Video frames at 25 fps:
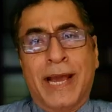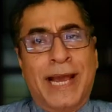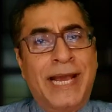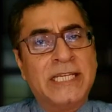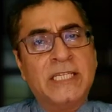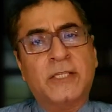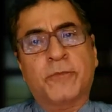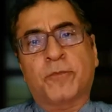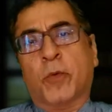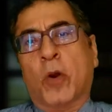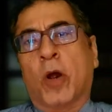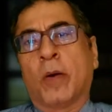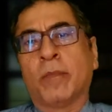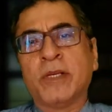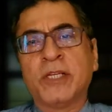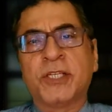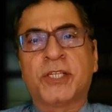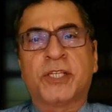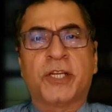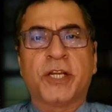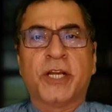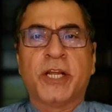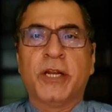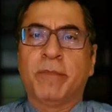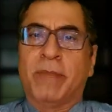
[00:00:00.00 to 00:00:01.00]
As
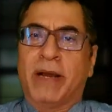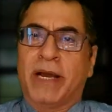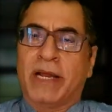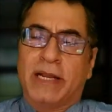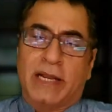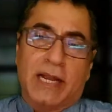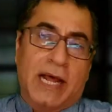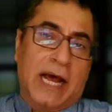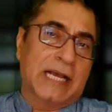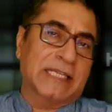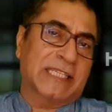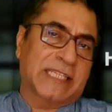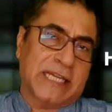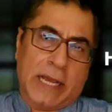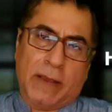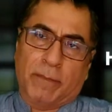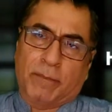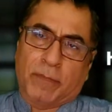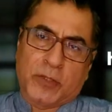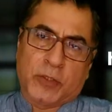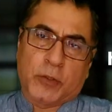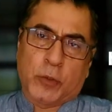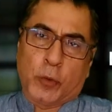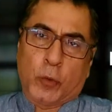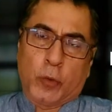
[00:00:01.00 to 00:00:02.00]
promised in my last
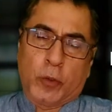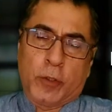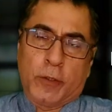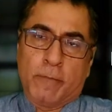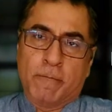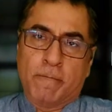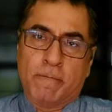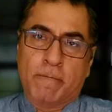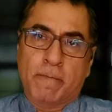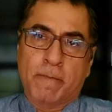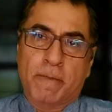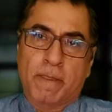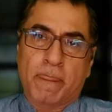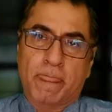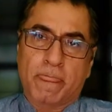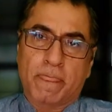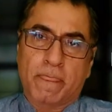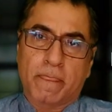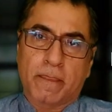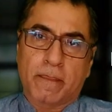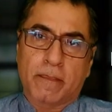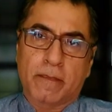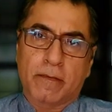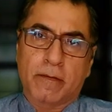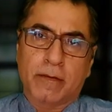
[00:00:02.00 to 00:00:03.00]
episode,
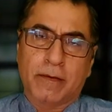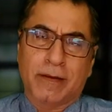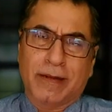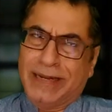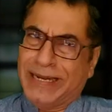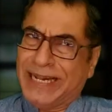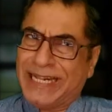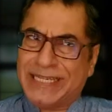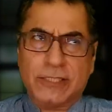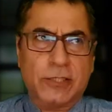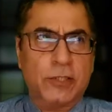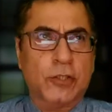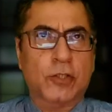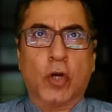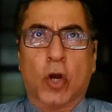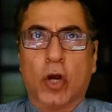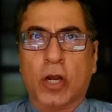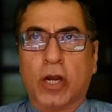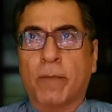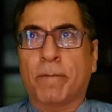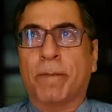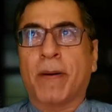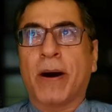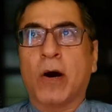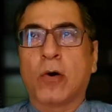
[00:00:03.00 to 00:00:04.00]
let's
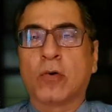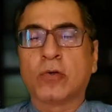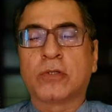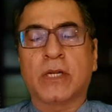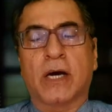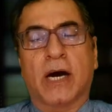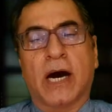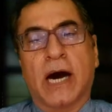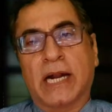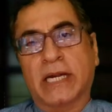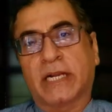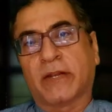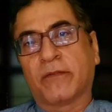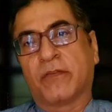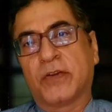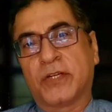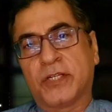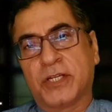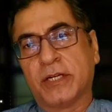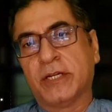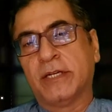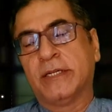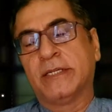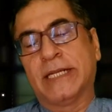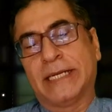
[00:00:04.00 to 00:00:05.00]
talk about
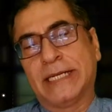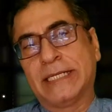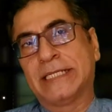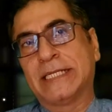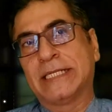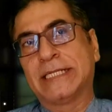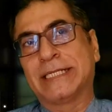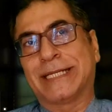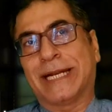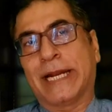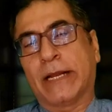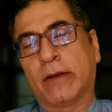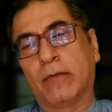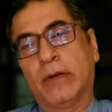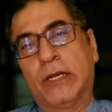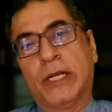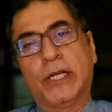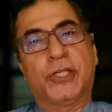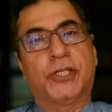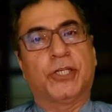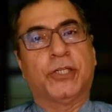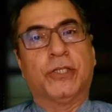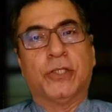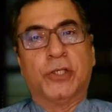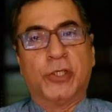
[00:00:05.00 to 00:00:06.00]
artificial intelligence
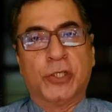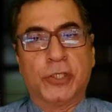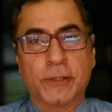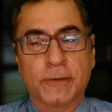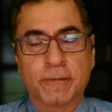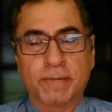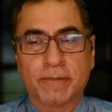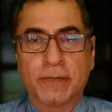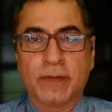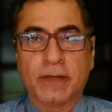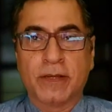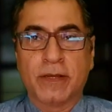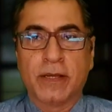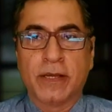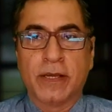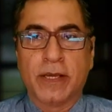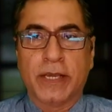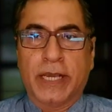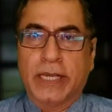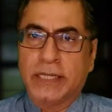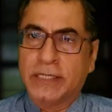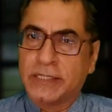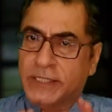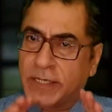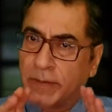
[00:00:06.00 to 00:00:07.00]
regulations
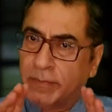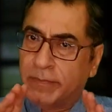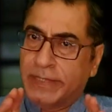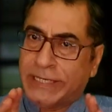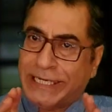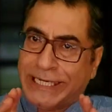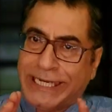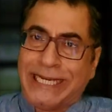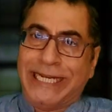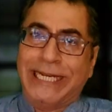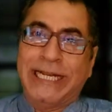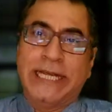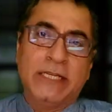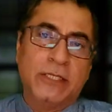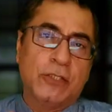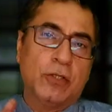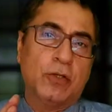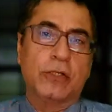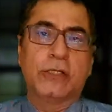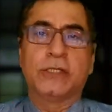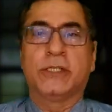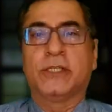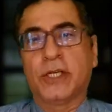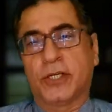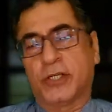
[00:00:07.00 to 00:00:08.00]
in some leading
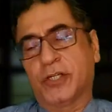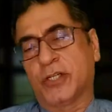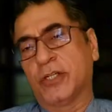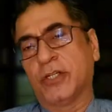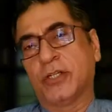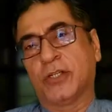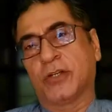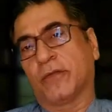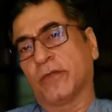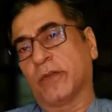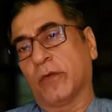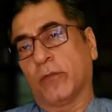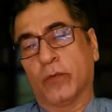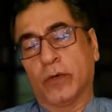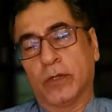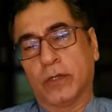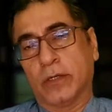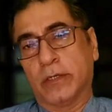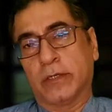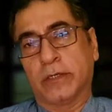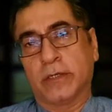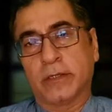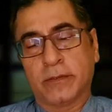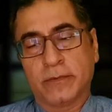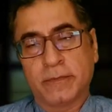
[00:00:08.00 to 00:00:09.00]
jurisdictions of the
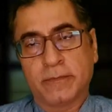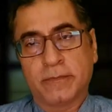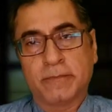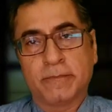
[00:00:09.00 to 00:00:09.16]
world.